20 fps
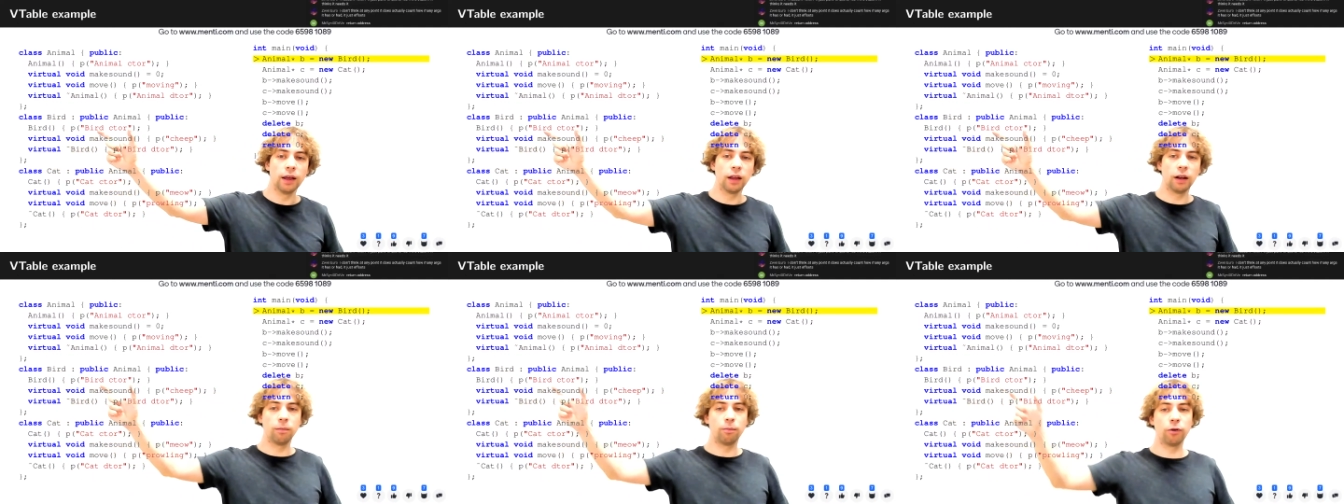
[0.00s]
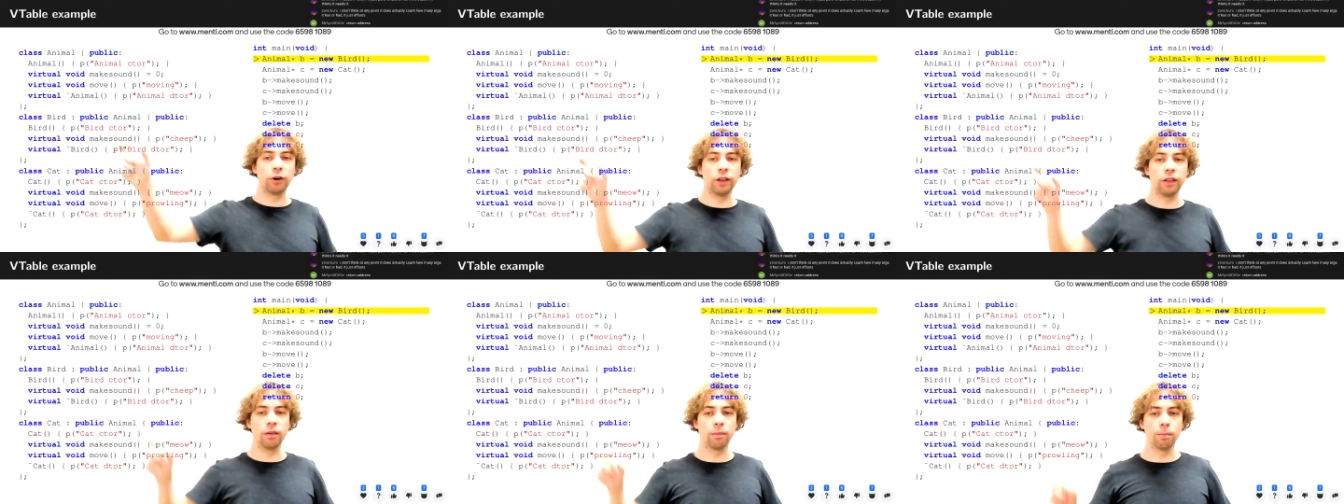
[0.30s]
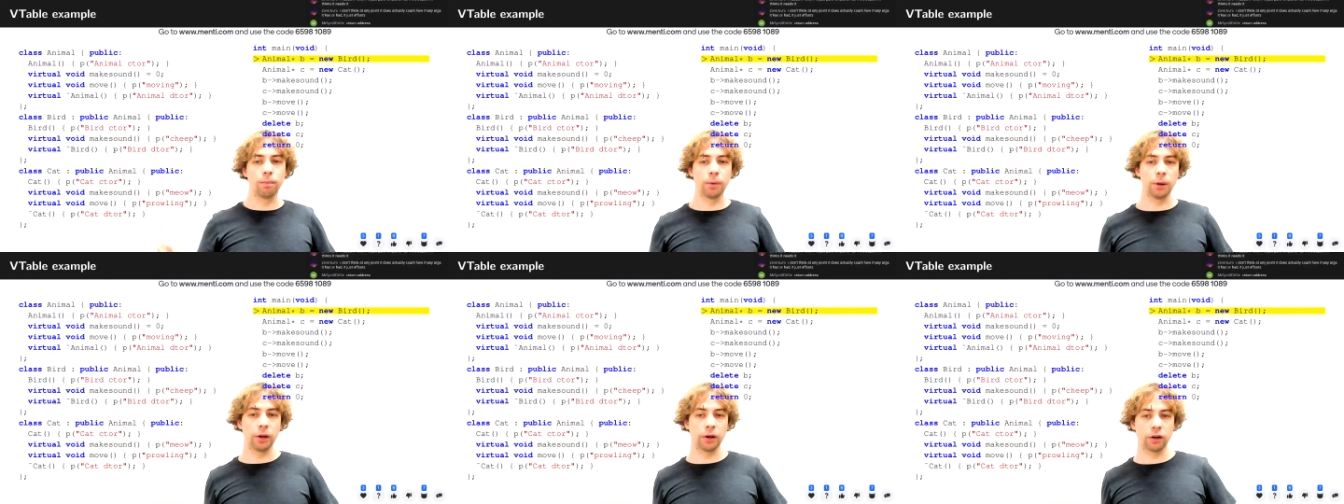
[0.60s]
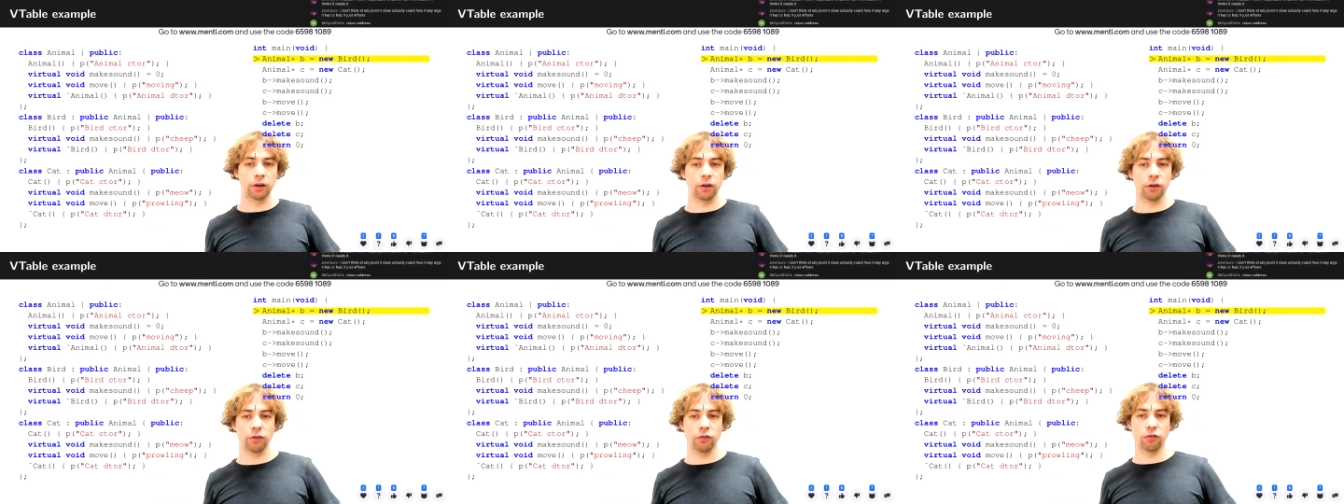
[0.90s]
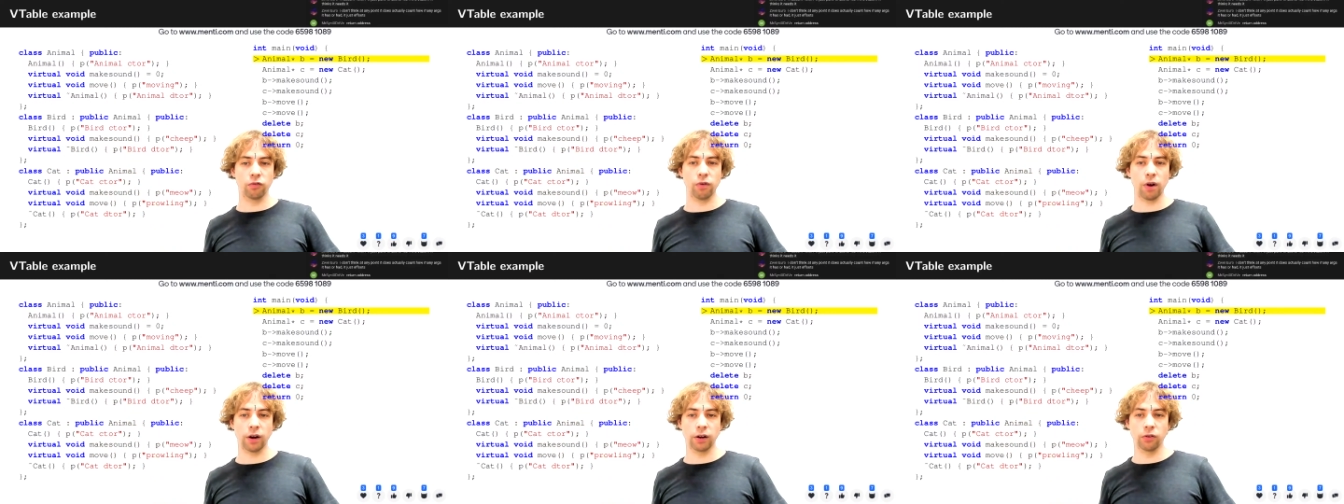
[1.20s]
It prints bird
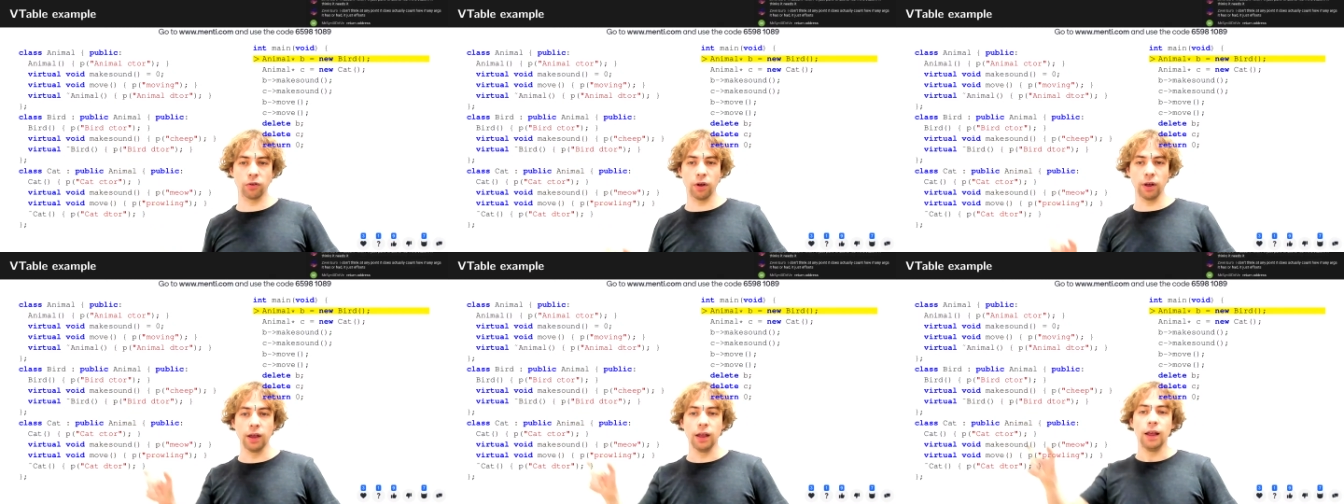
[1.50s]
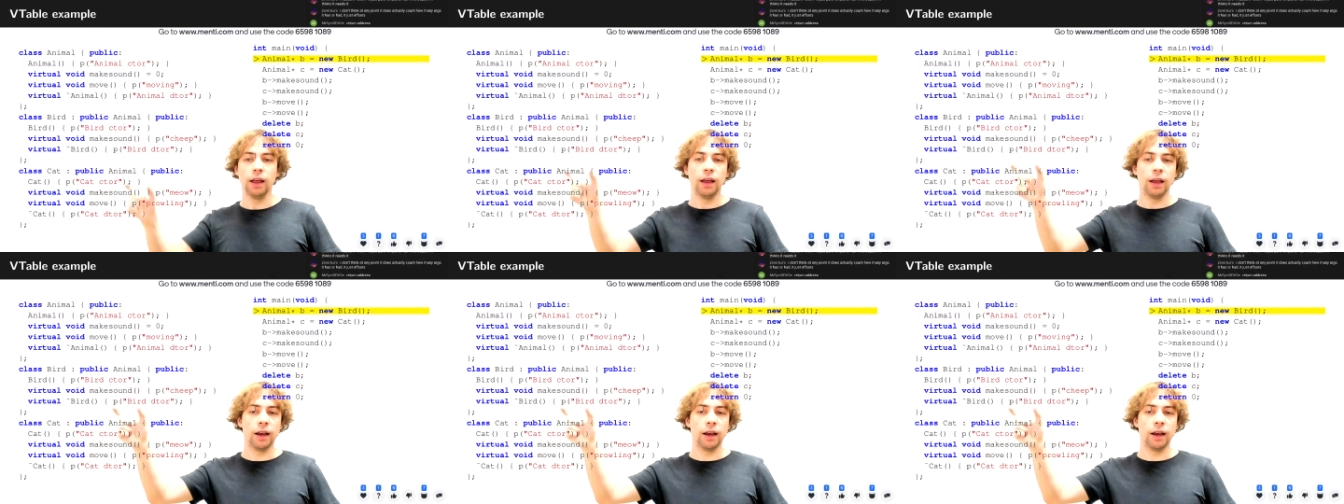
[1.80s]
constructor.